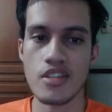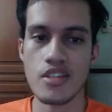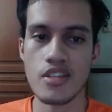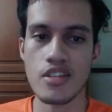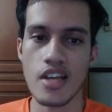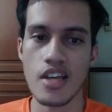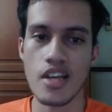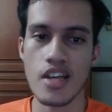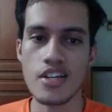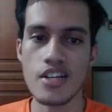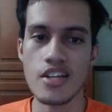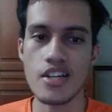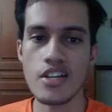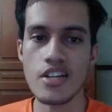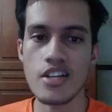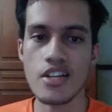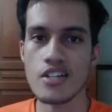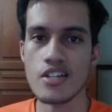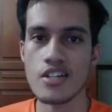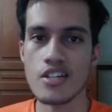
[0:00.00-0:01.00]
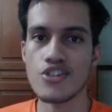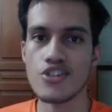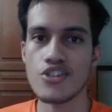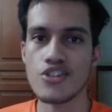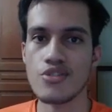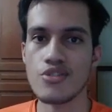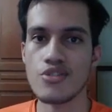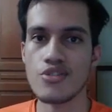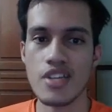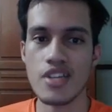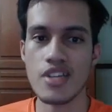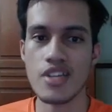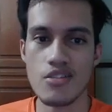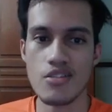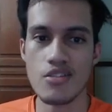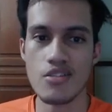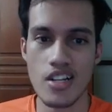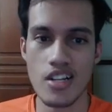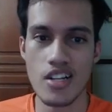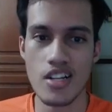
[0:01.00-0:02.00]
energy, it should be getting to at
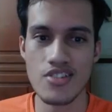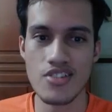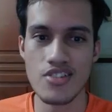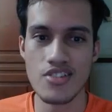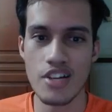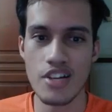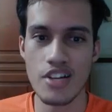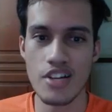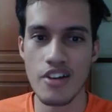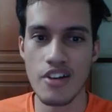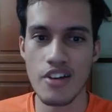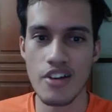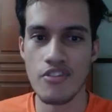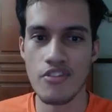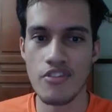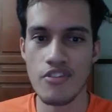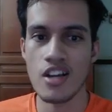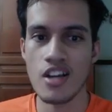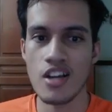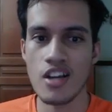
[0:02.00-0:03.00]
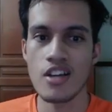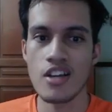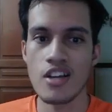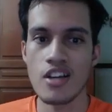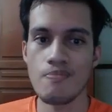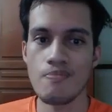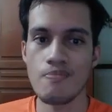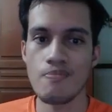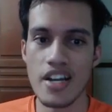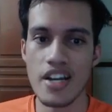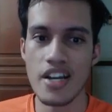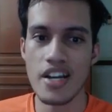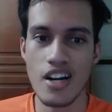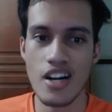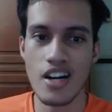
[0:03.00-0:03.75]
least a Dragon Breath by now.